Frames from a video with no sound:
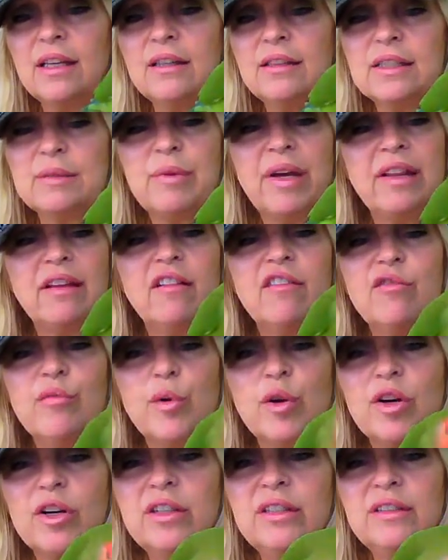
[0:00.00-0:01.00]
It's my
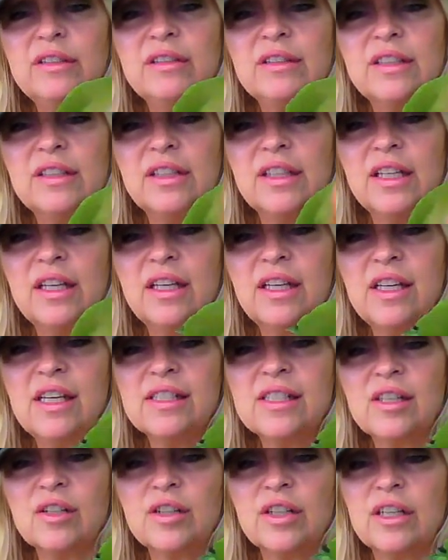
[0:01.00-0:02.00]
lovebird.
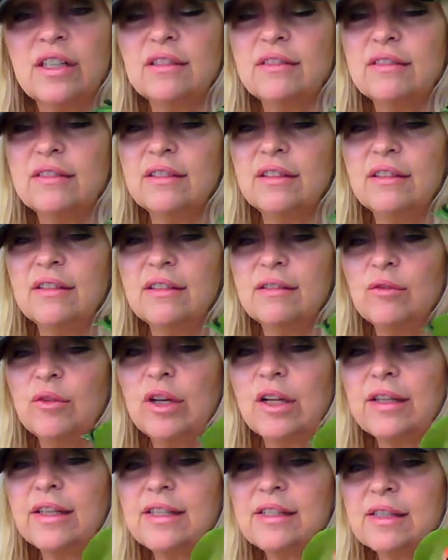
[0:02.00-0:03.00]
He's
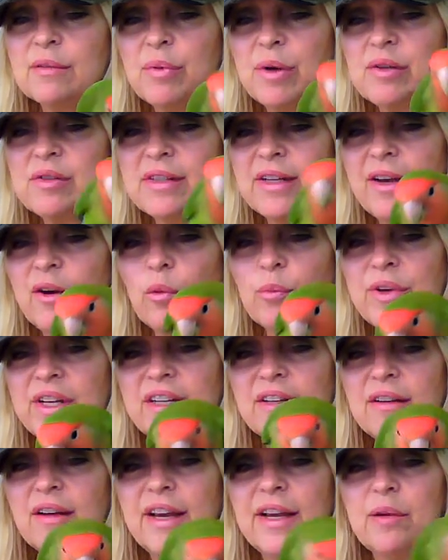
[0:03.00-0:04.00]
supposed to help me
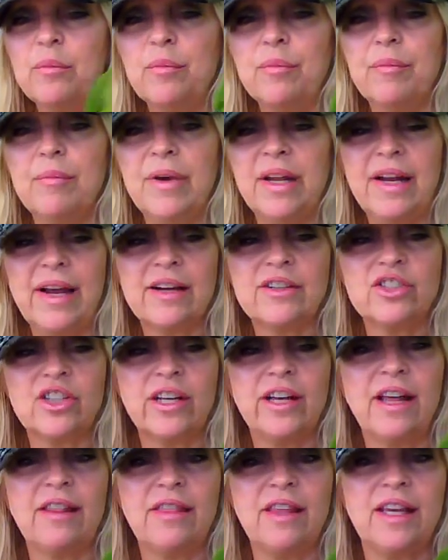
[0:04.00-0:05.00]
tonight, but
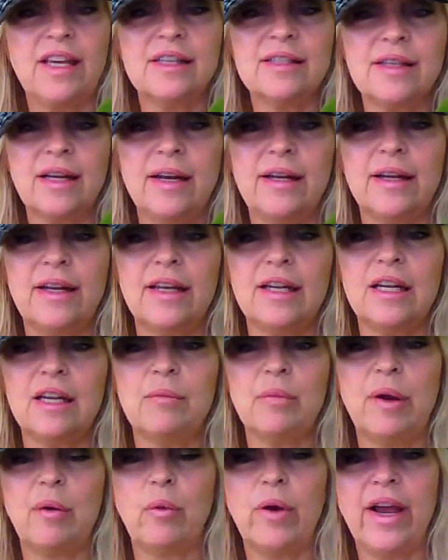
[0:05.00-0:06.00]
actually I think he's kind of getting
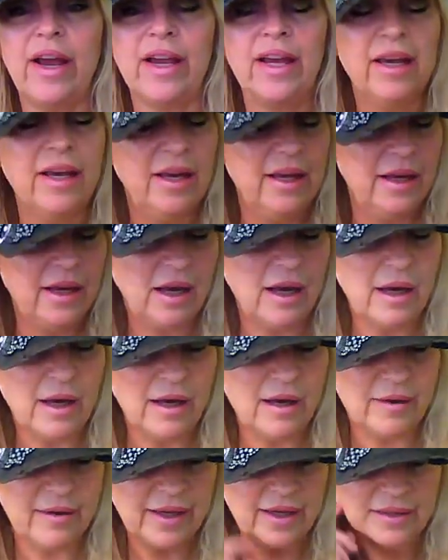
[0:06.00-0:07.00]
in my way.
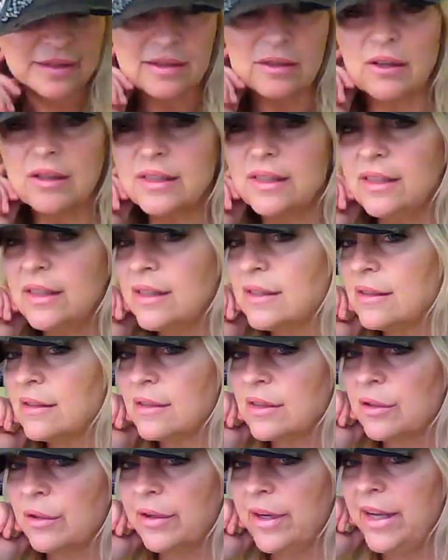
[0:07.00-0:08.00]
And as long as he doesn't
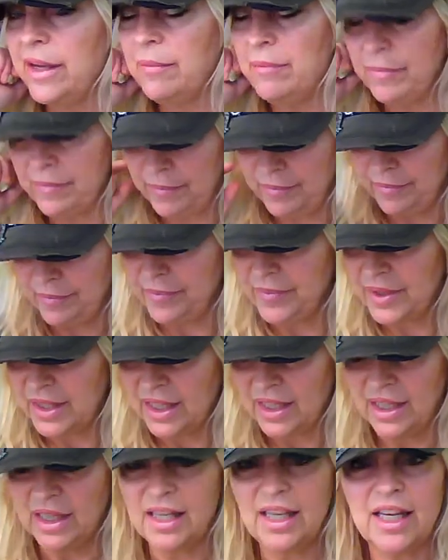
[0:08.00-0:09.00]
scream,
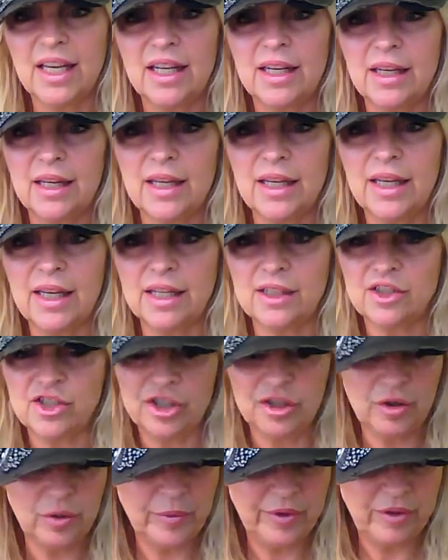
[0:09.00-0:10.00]
he can
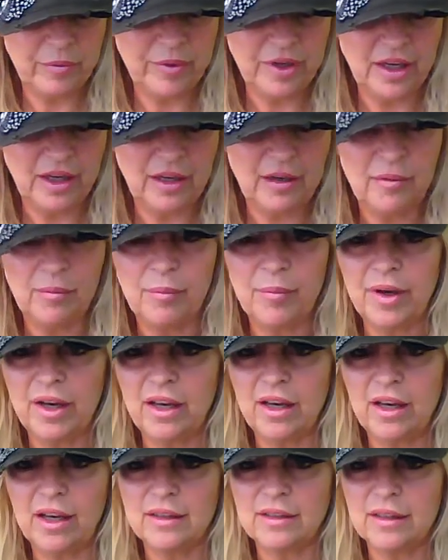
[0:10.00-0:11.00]
chill with me.
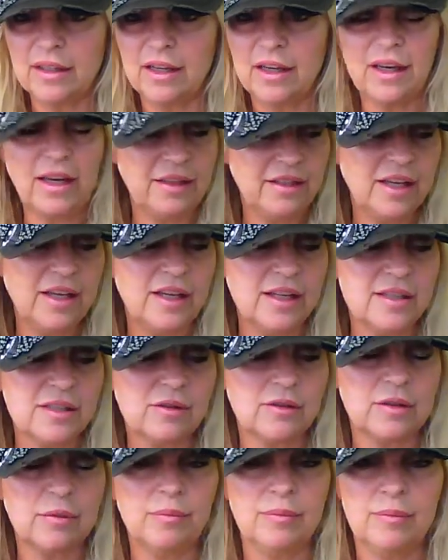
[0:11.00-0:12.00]
But I think
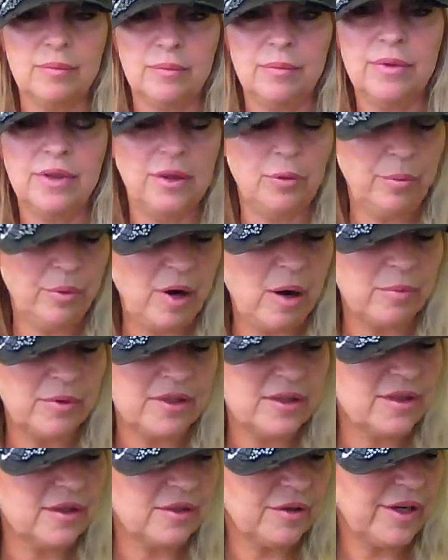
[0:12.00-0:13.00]
he'll
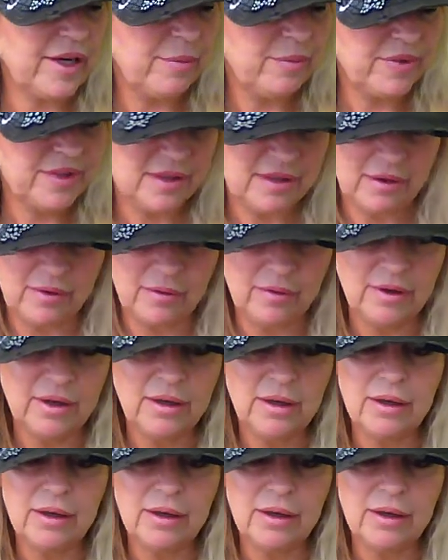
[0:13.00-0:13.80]
probably scream. So,